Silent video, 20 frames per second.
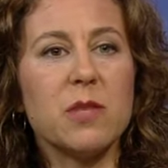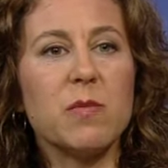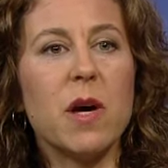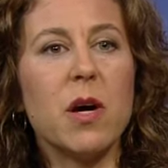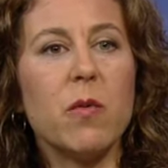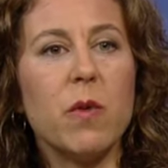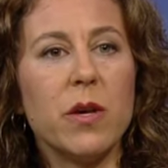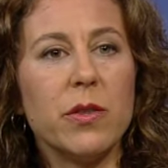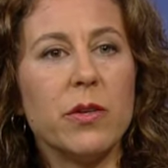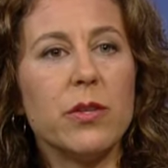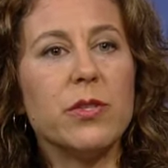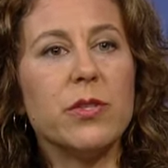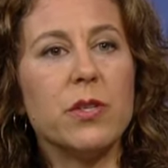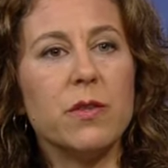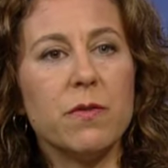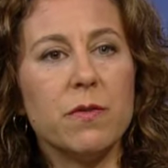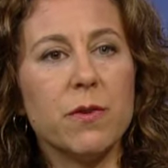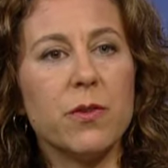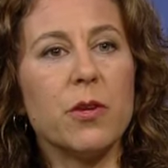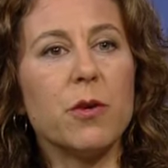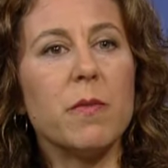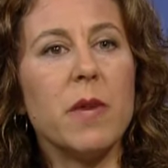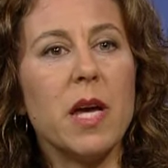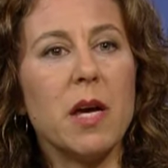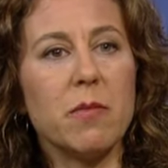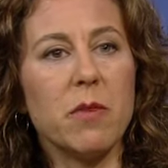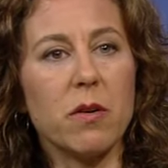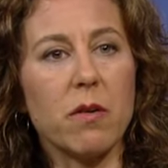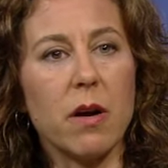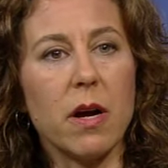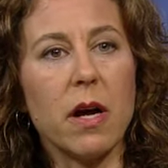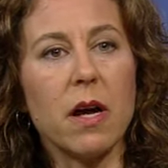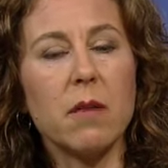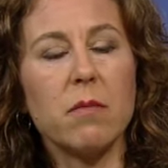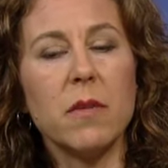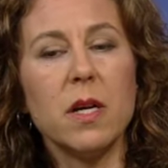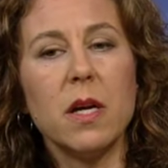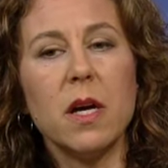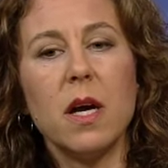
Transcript: about when they're due for their mammogram.